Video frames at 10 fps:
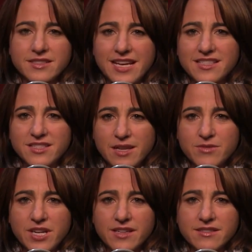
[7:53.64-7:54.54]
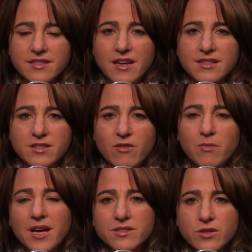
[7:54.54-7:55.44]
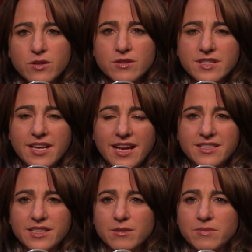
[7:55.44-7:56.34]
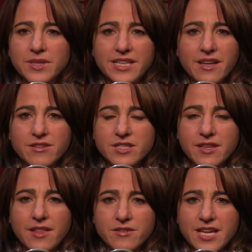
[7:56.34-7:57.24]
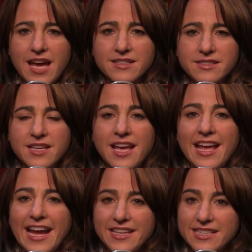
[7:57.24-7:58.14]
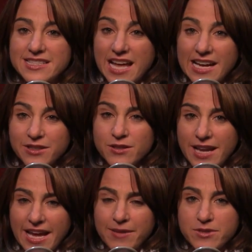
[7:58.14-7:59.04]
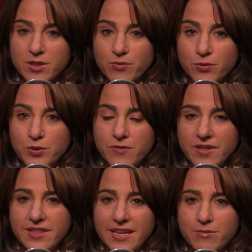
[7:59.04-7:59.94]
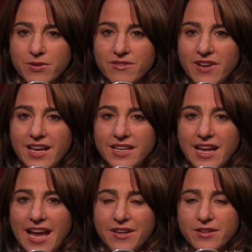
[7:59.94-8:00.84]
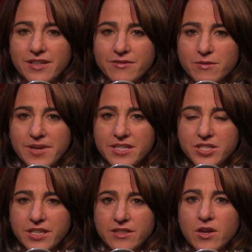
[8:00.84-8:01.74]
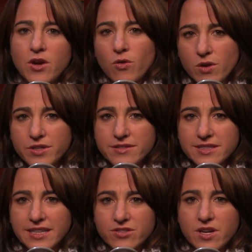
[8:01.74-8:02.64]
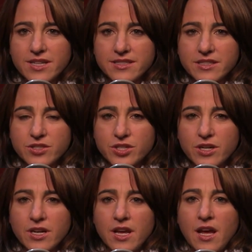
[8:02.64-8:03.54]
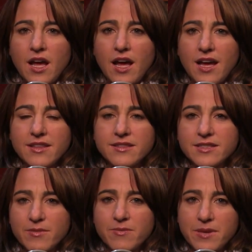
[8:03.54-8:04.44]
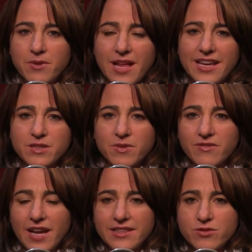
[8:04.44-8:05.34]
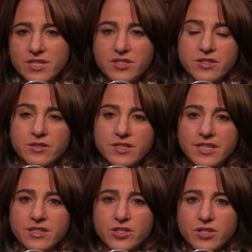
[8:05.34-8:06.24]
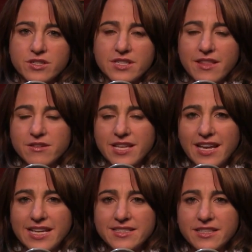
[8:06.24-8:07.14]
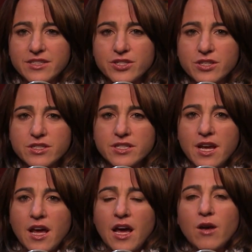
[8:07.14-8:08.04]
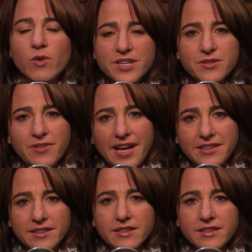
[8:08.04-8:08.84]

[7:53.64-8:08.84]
test subjects uh, solve puzzles, they had to complete other, other tasks, and then sign Right. their names to prove that they'd provided accurate information or use an electronic signature. Uh, some of the people had to provide the traditional signatures, others had e-signatures. Uh, what did you find?